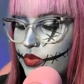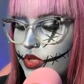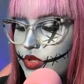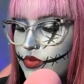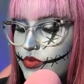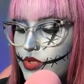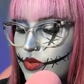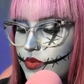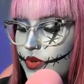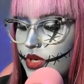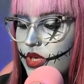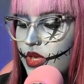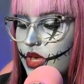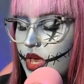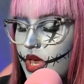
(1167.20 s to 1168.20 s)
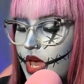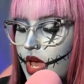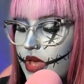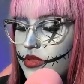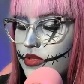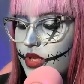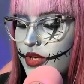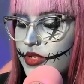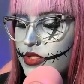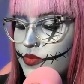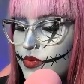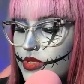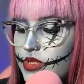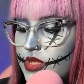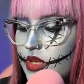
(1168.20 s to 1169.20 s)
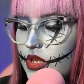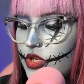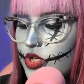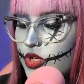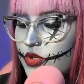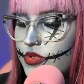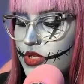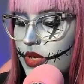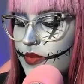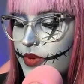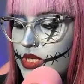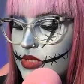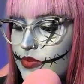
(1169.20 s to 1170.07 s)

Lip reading: hue to it, and the last one sending chills down my